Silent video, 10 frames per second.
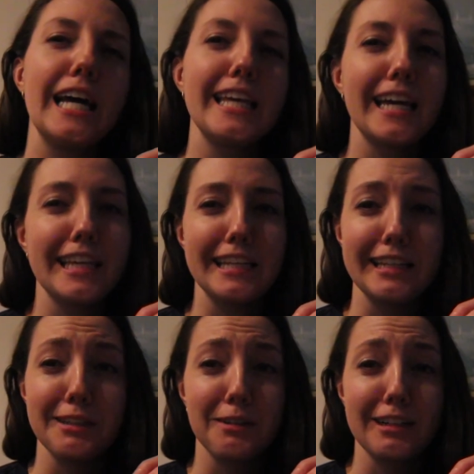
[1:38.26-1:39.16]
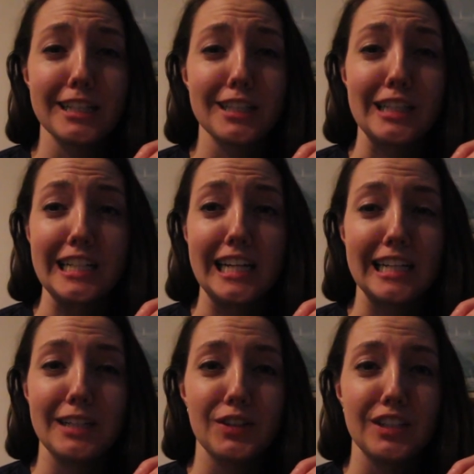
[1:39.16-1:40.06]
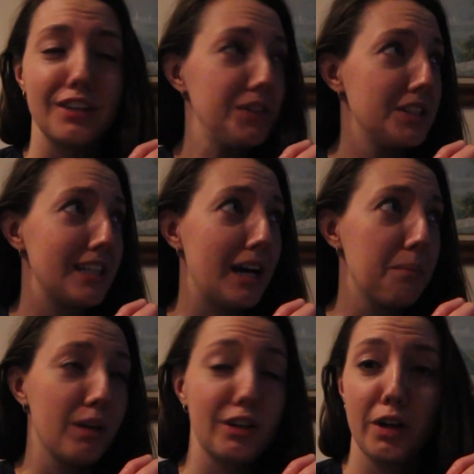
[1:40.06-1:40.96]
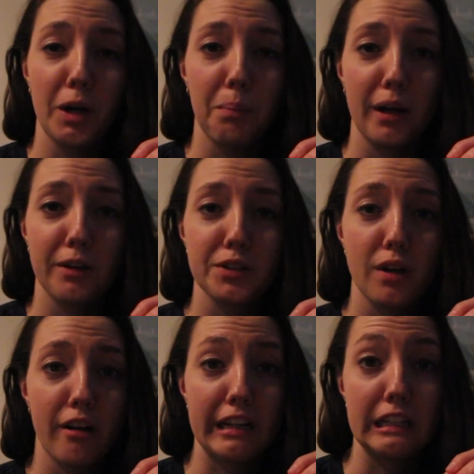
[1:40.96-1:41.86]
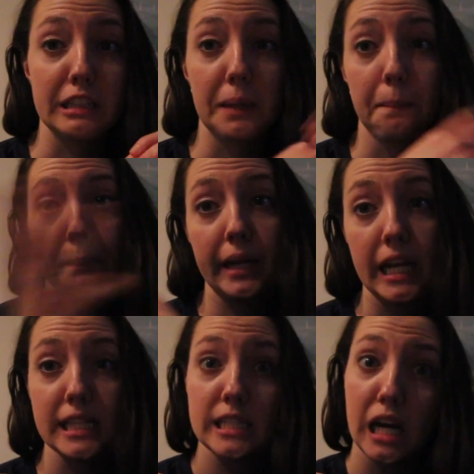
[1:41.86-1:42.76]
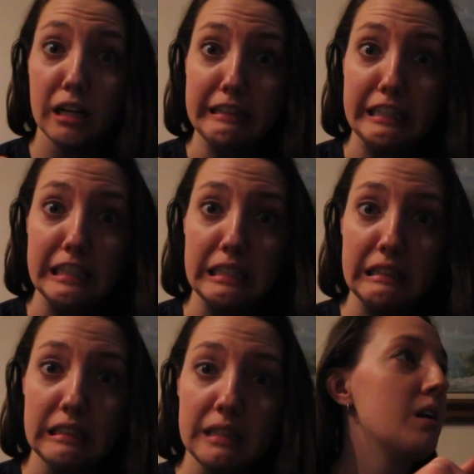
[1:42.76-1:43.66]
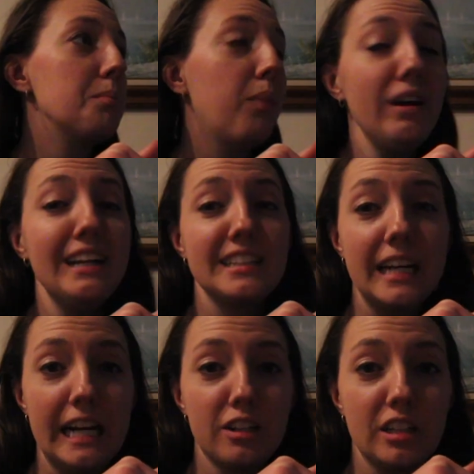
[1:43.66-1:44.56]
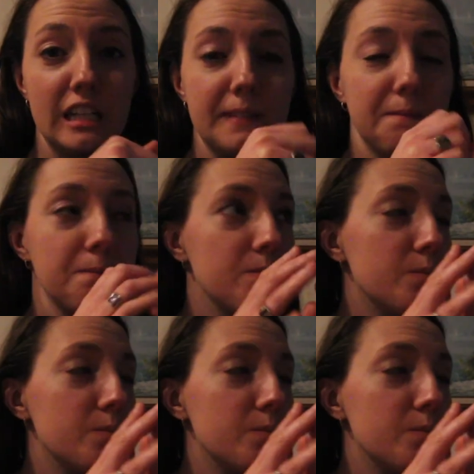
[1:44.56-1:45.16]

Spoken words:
Yeah, you do, because you're not old enough to not be under your parents' guardianship. Sorry. Boy needs a haircut.